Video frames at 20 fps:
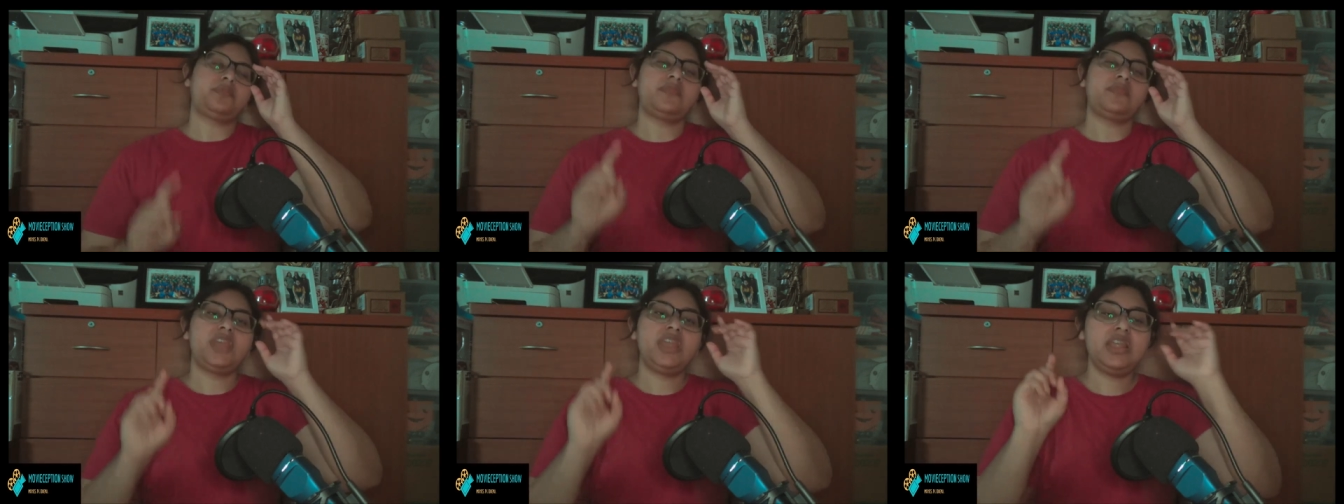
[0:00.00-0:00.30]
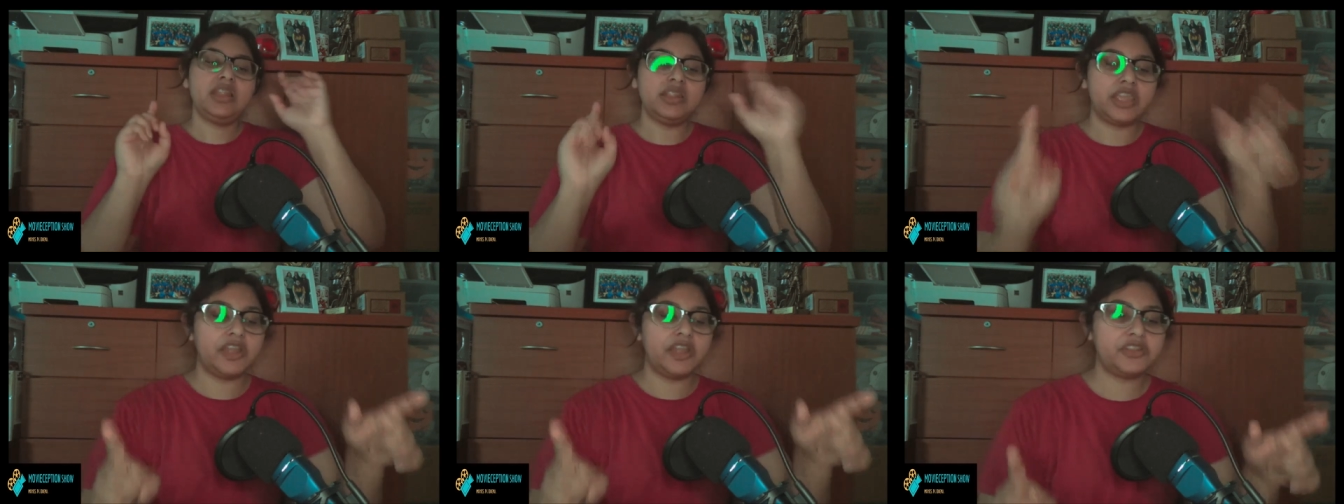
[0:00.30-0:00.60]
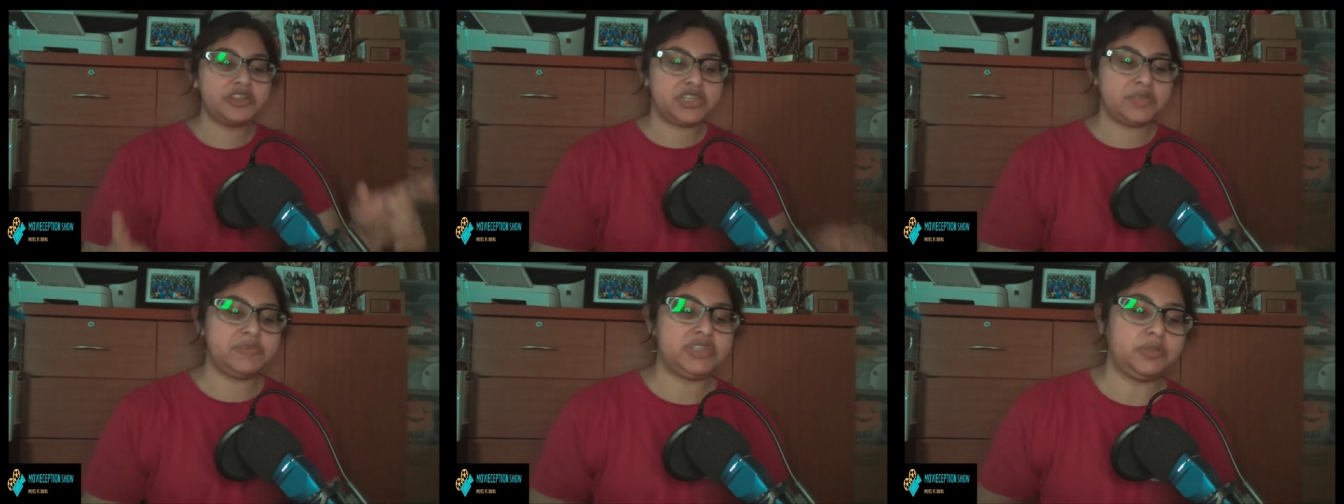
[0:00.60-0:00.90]
The character's
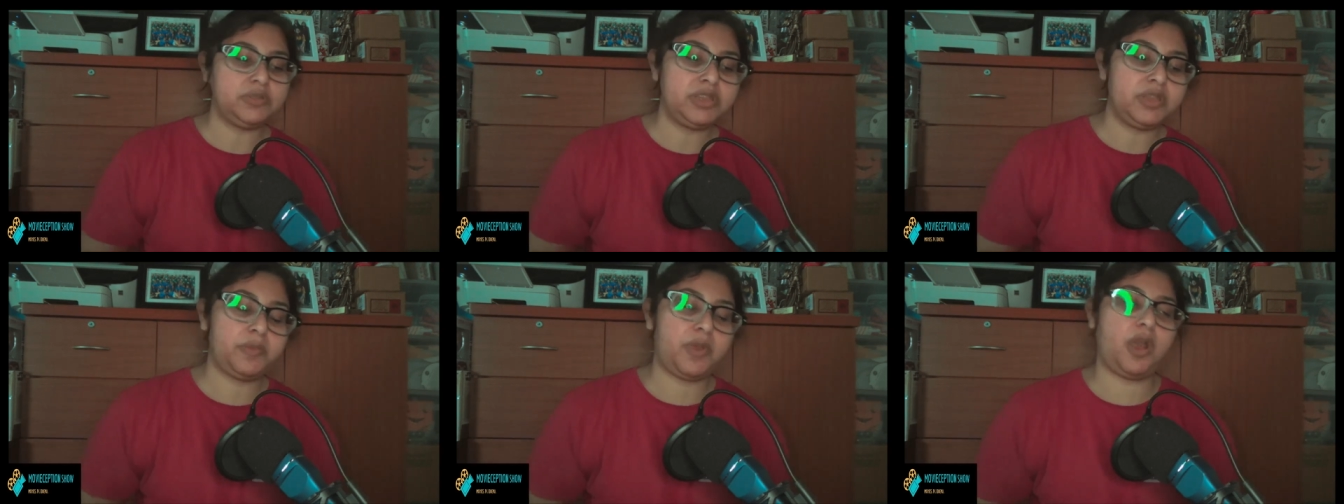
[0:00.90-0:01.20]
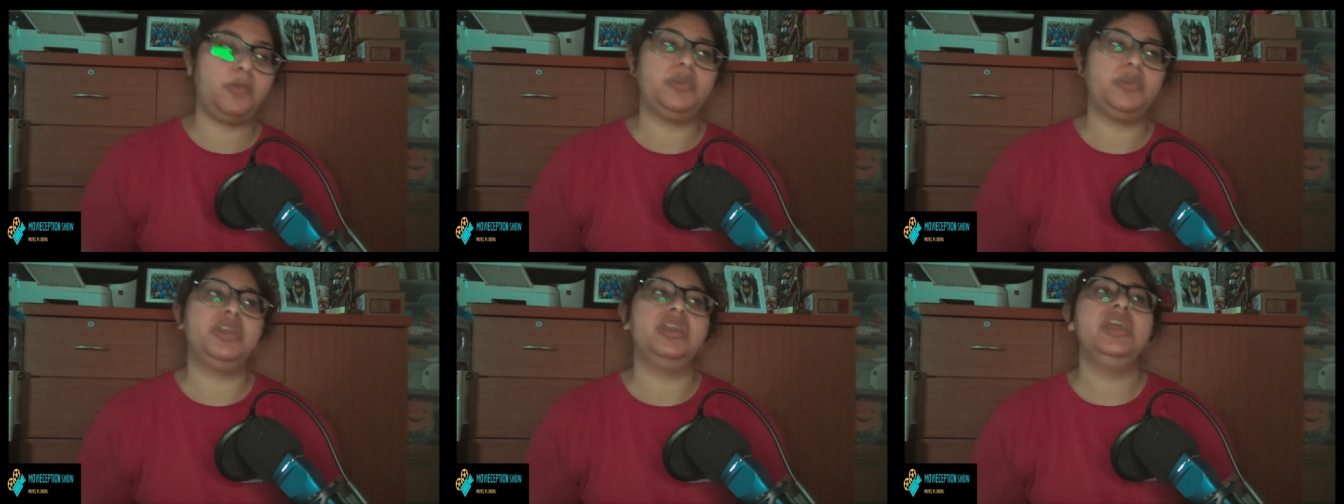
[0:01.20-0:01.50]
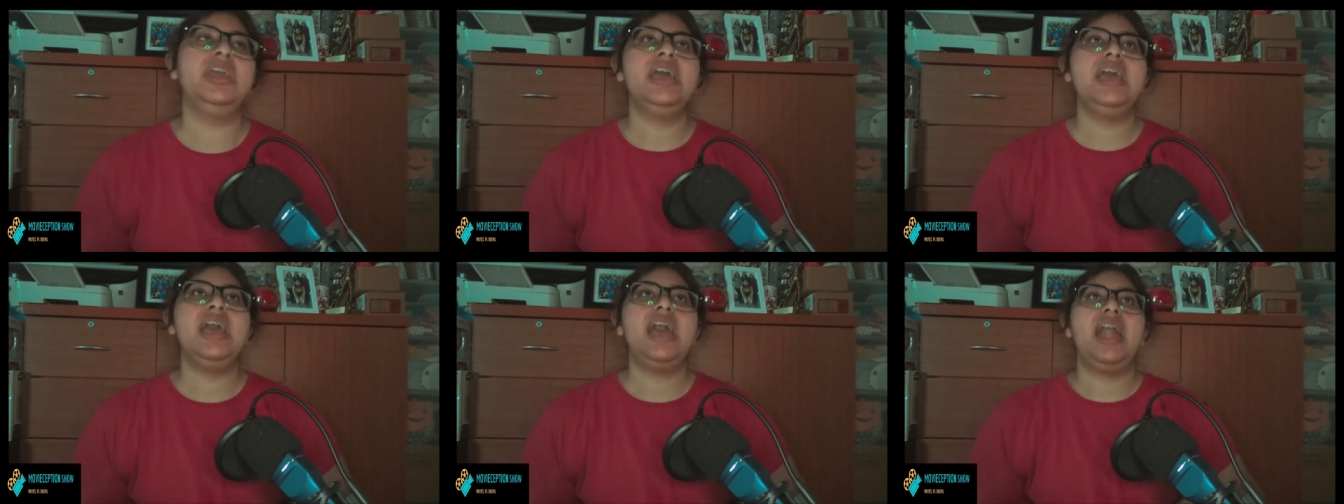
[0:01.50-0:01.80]
name is Sydney Palmer.
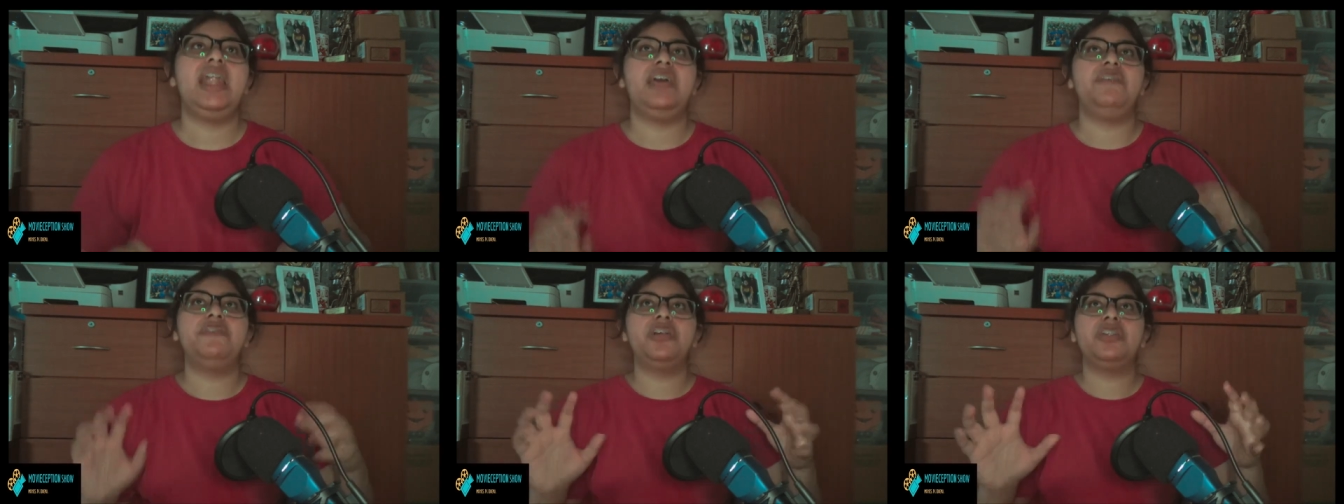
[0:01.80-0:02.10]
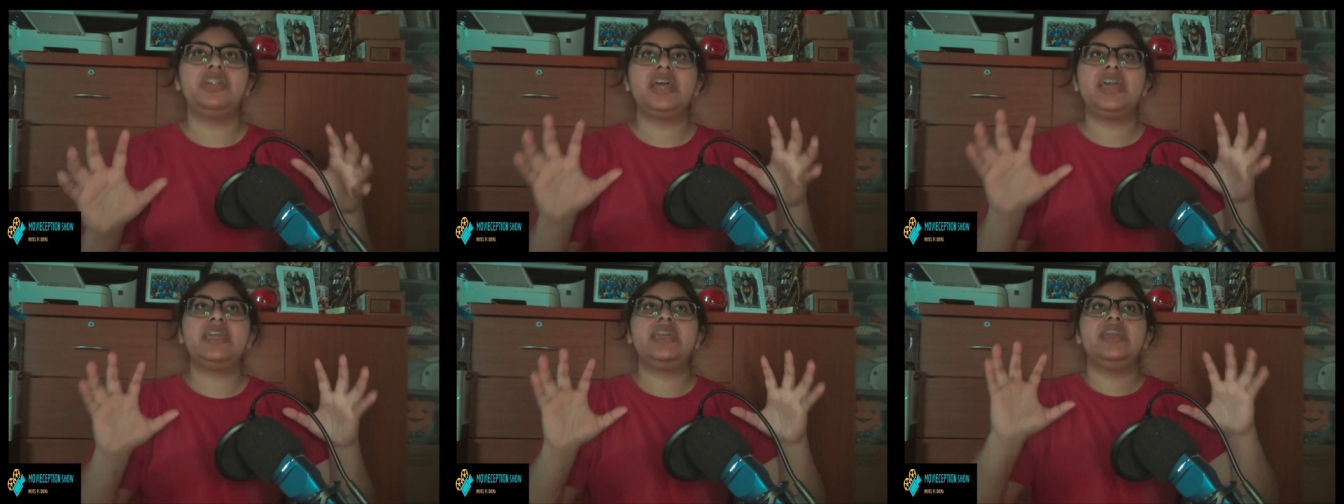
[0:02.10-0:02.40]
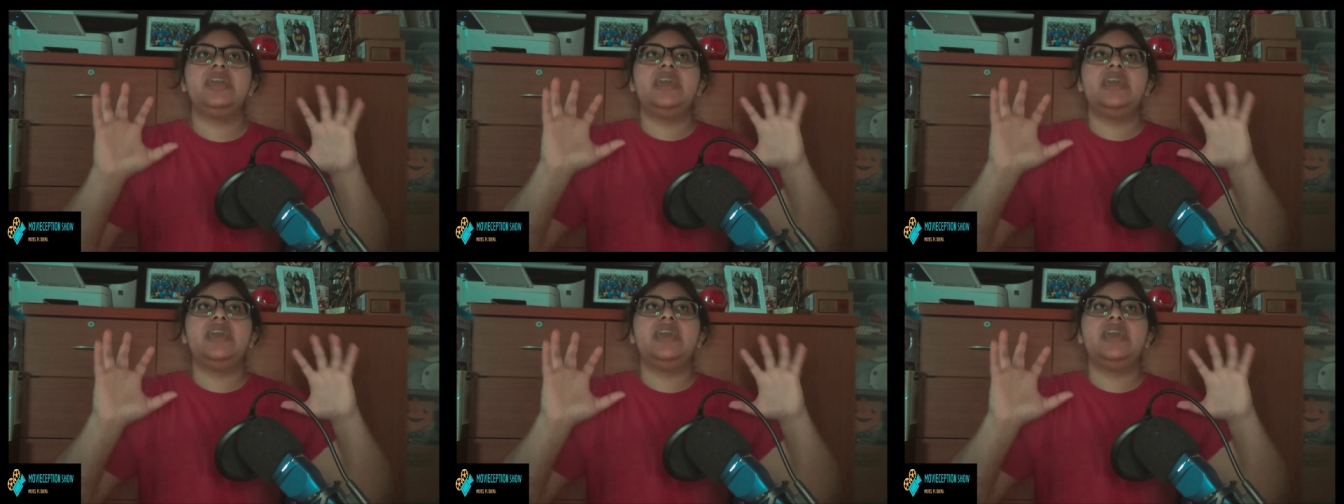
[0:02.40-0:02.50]
And I felt like,